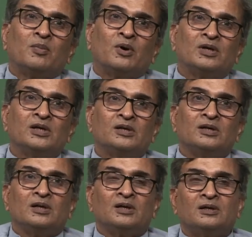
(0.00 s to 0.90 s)

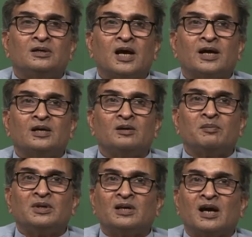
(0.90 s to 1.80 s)

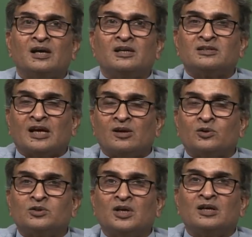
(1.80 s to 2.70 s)
polydimethylsiloxane
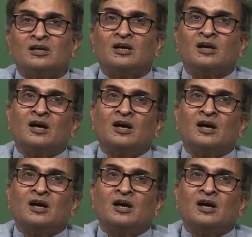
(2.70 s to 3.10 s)
siloxane,